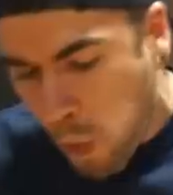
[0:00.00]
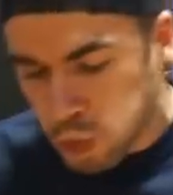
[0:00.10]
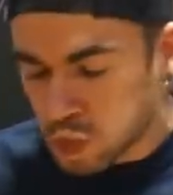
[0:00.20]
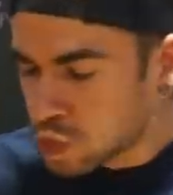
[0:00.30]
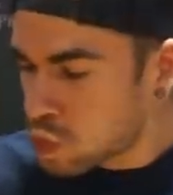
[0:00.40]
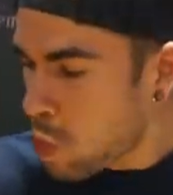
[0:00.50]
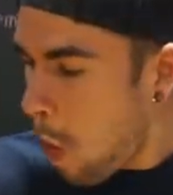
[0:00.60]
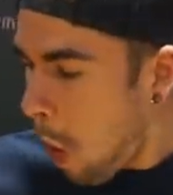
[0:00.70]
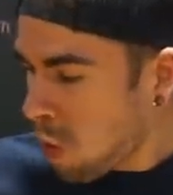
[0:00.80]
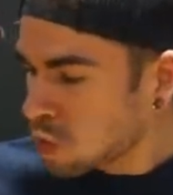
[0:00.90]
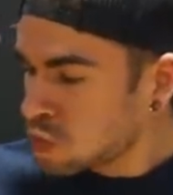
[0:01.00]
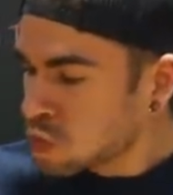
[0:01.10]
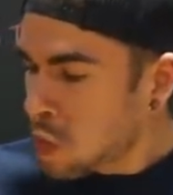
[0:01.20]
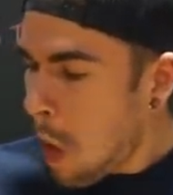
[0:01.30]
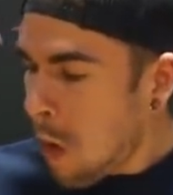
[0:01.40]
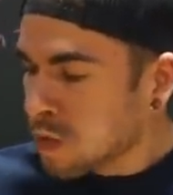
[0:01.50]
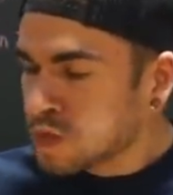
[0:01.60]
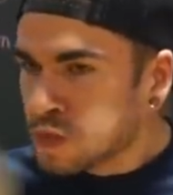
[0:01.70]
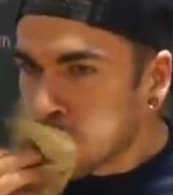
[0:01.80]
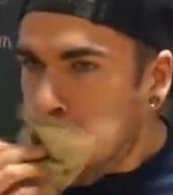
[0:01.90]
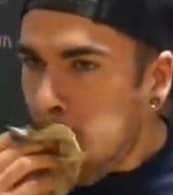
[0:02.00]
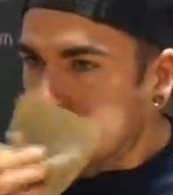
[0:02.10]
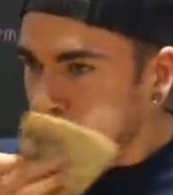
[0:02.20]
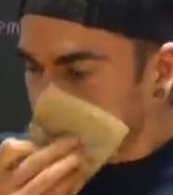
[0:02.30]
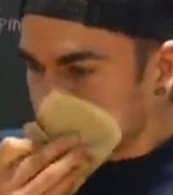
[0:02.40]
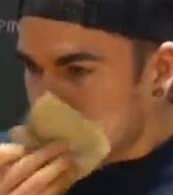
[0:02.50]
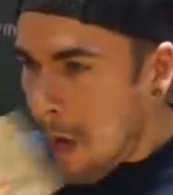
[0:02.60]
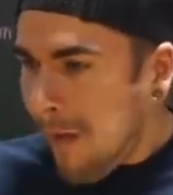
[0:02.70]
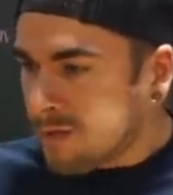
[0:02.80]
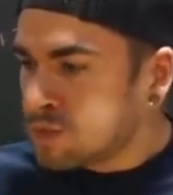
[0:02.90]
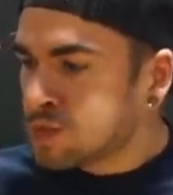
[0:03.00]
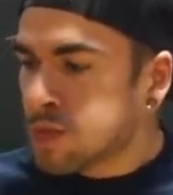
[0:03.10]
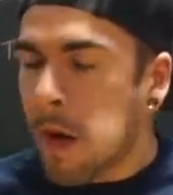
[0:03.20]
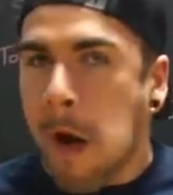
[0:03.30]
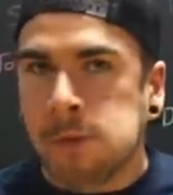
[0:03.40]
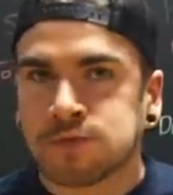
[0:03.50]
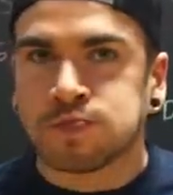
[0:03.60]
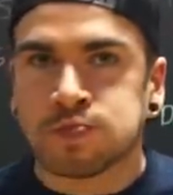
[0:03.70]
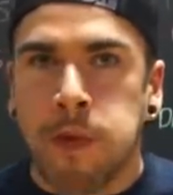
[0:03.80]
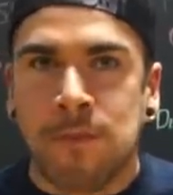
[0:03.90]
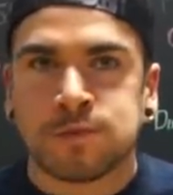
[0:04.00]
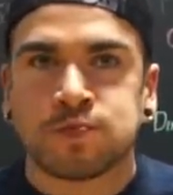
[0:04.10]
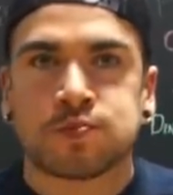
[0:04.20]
was very interesting. So kind of cool. And I mean, that's even still within the same city.